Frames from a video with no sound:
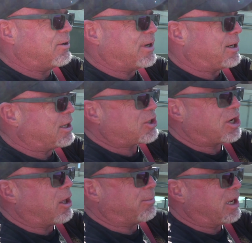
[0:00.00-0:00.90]
to it at
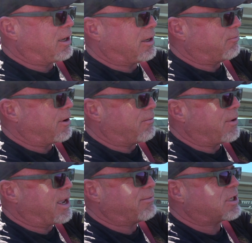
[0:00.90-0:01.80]
Shelby,
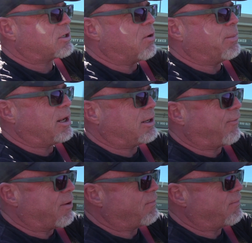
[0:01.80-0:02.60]
we have so many different